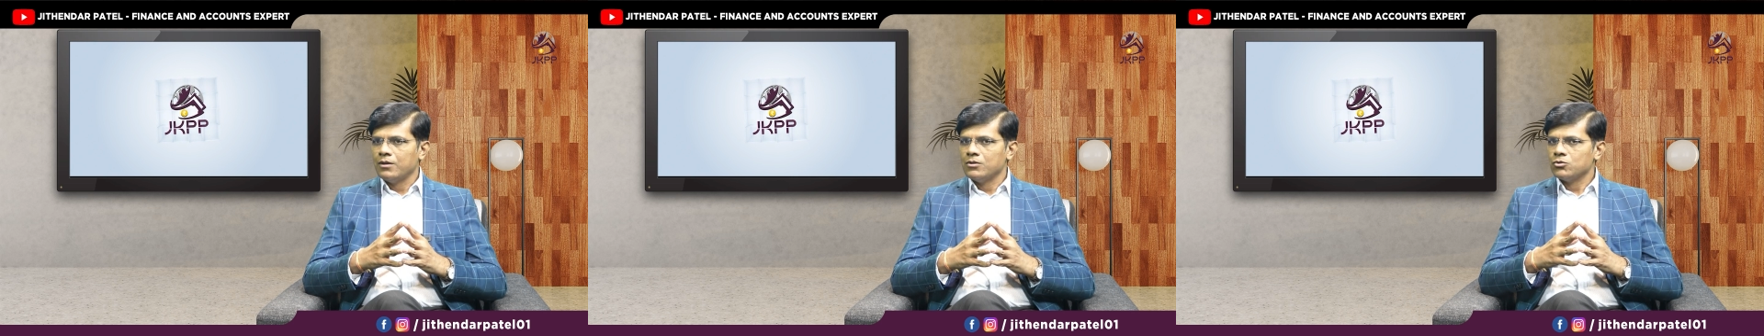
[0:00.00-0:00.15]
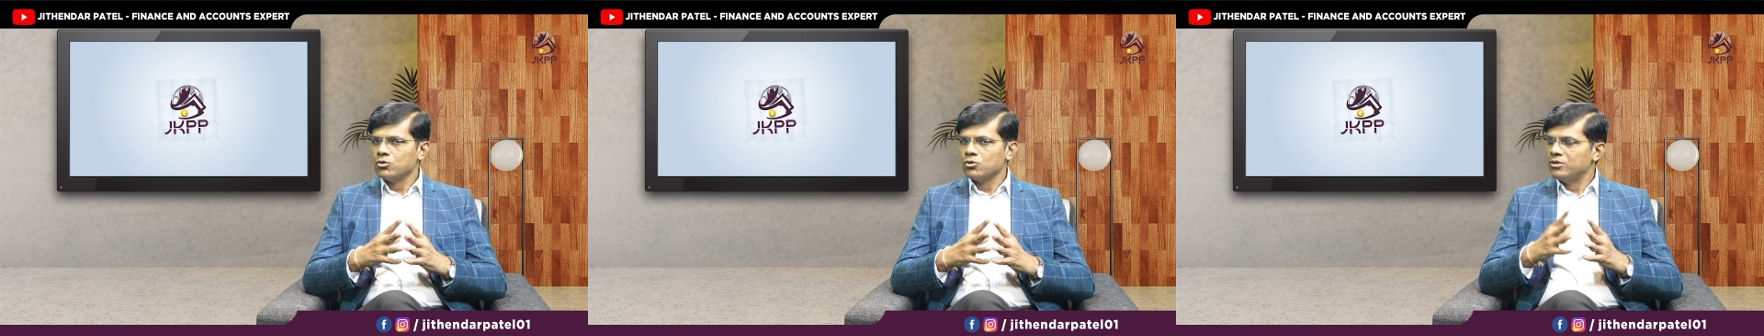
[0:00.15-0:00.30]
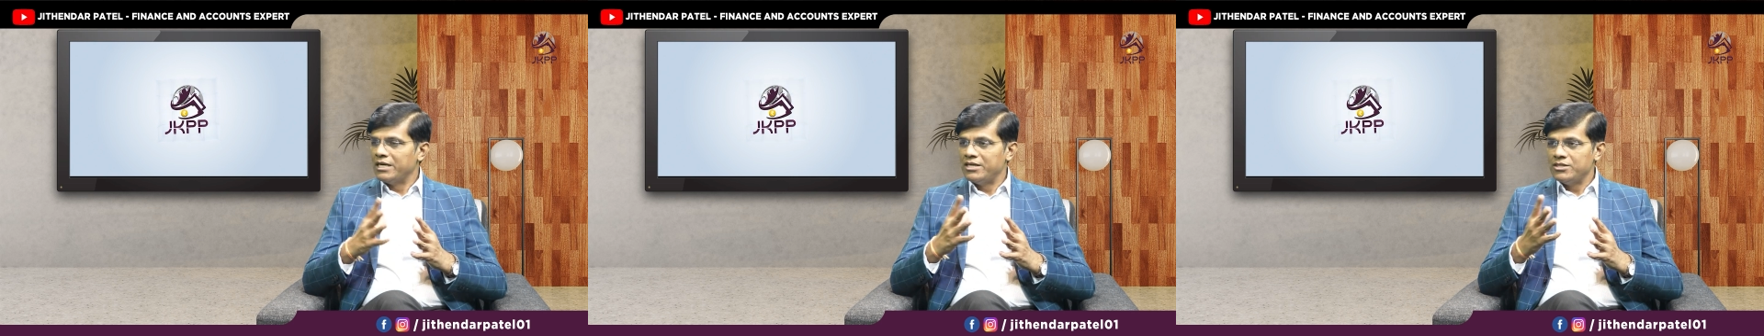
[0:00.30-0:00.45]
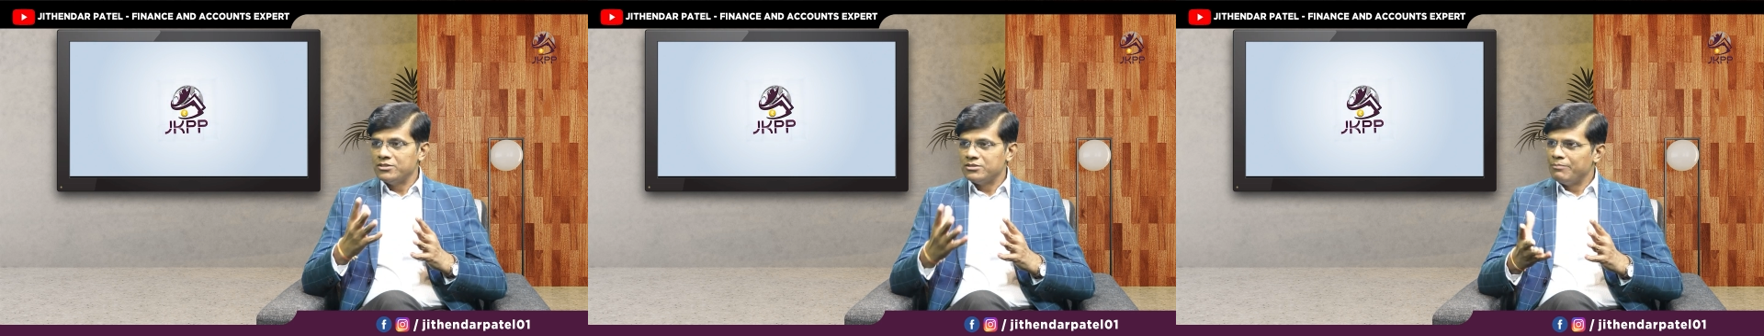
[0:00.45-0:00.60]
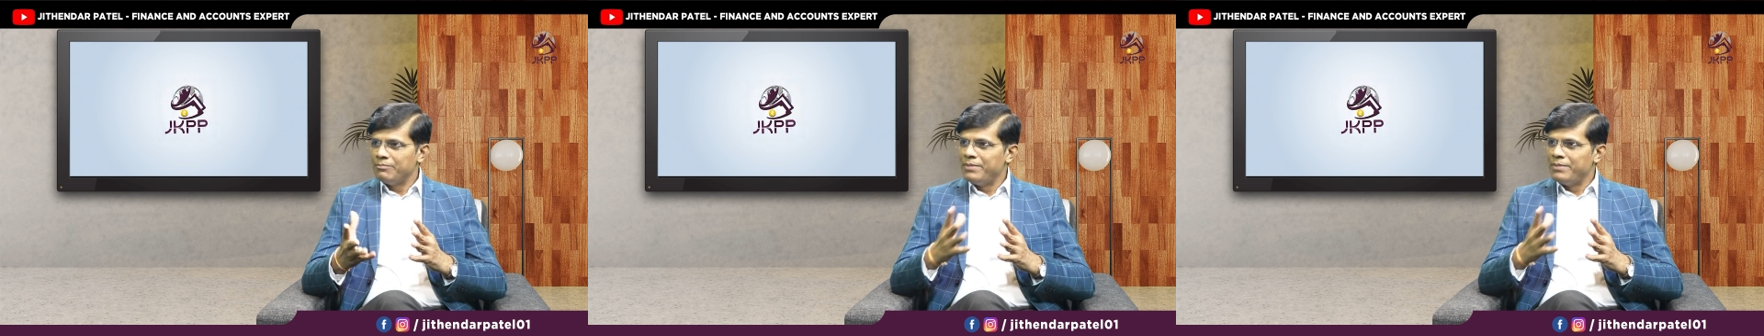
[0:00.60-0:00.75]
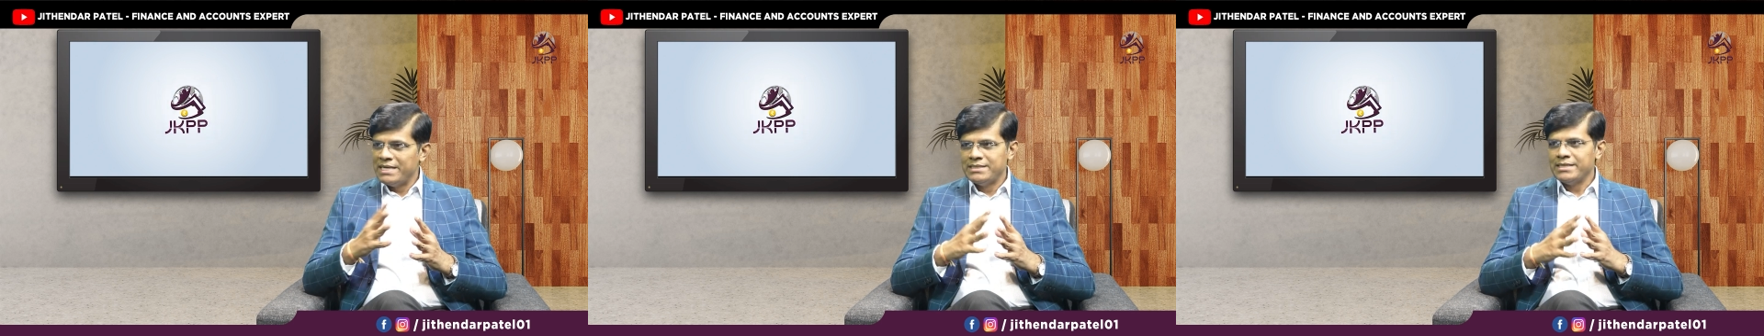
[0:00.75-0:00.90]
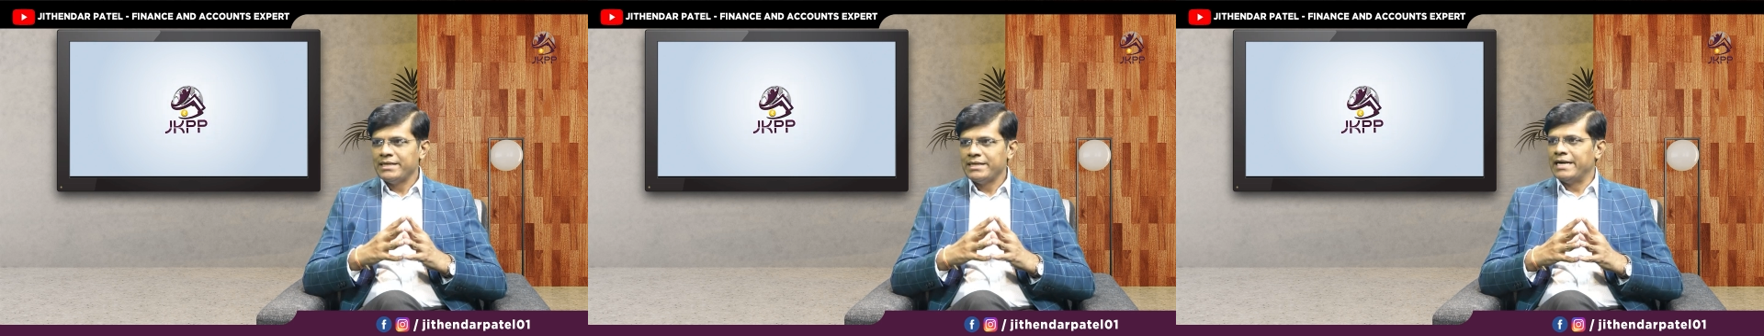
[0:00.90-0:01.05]
So that is the
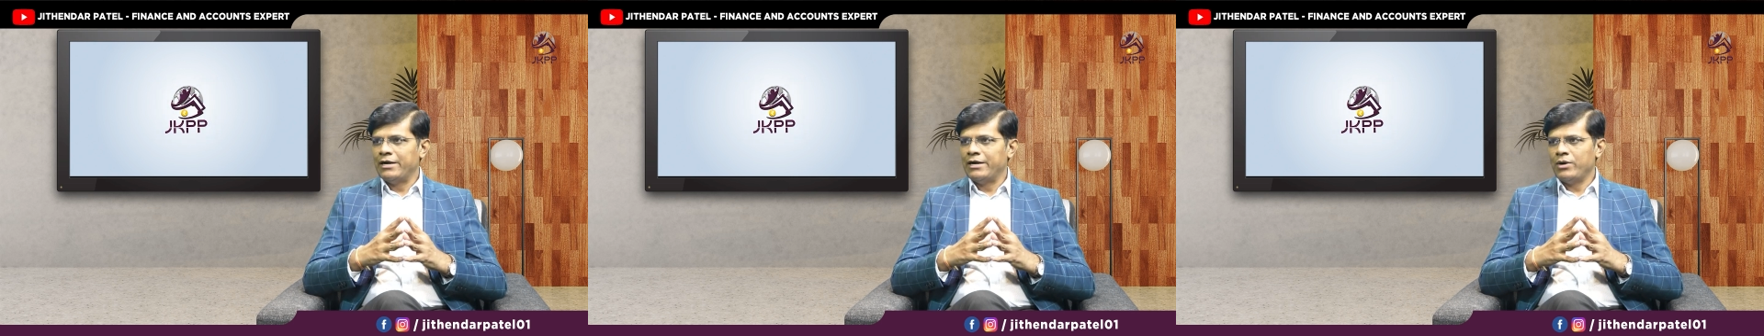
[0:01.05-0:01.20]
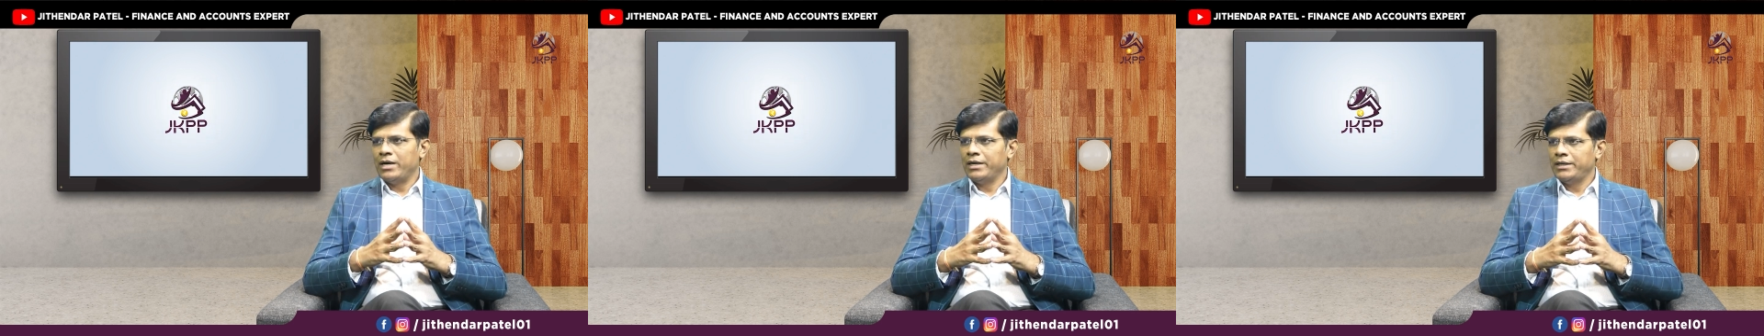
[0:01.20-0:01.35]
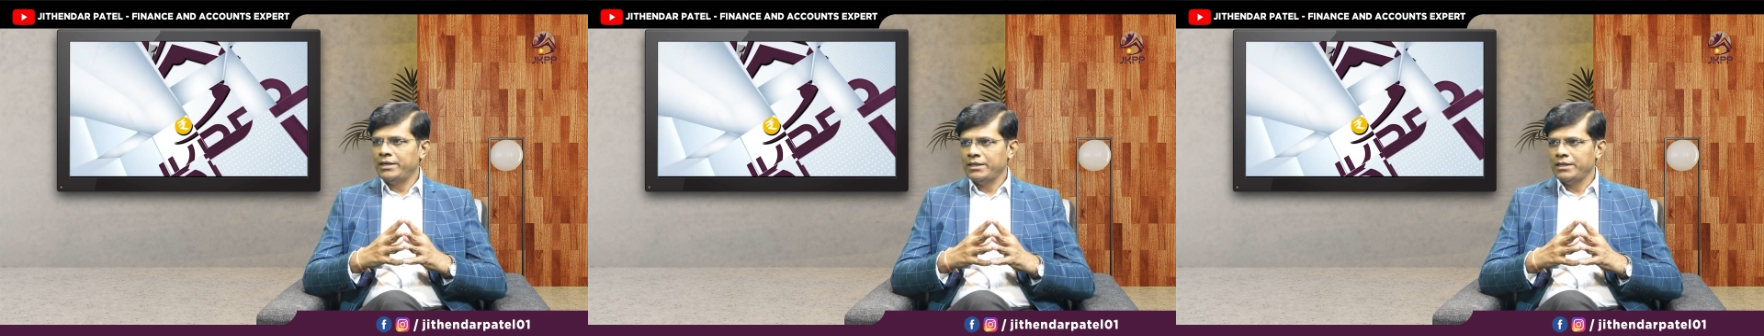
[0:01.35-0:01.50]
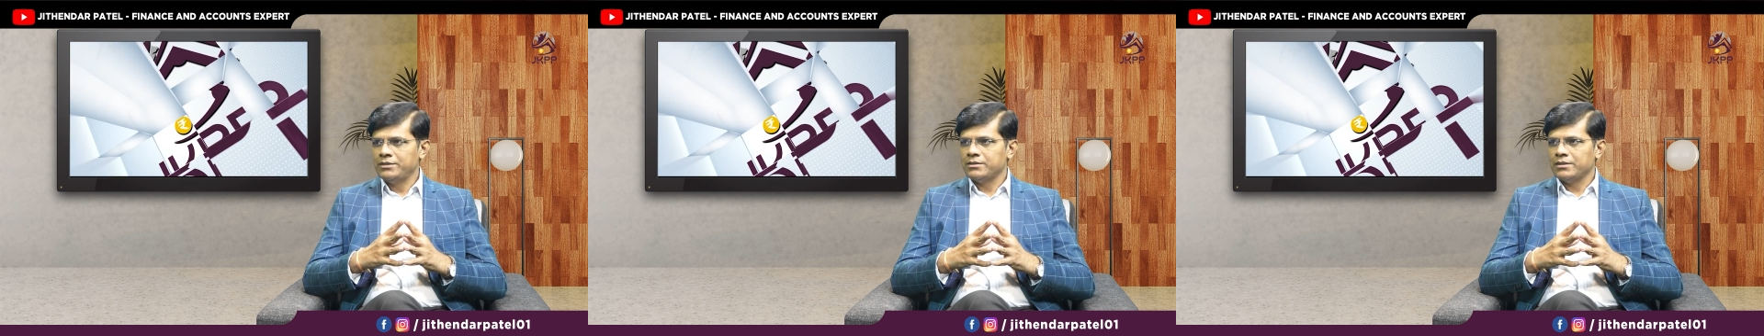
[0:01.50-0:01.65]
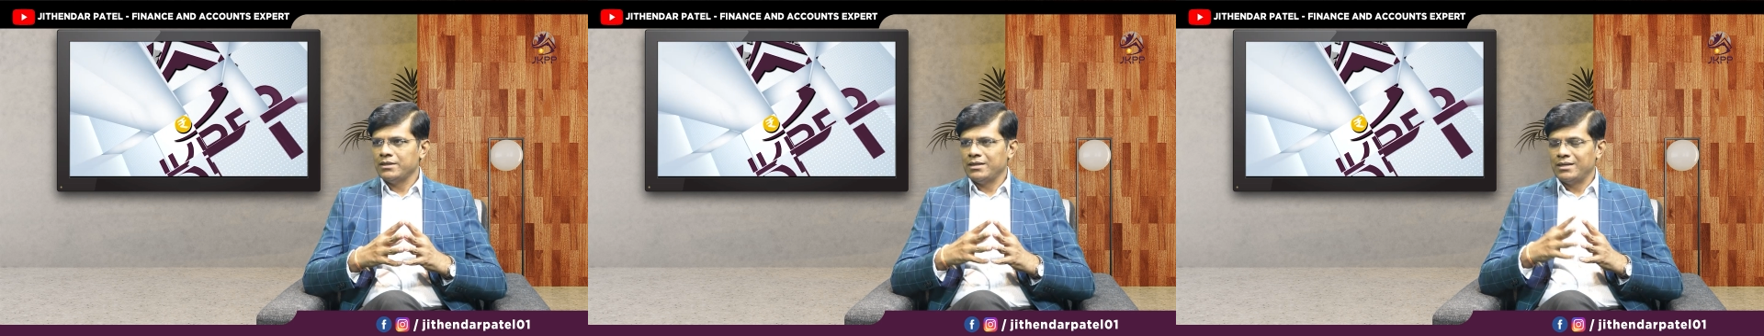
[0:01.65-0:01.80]
major advantage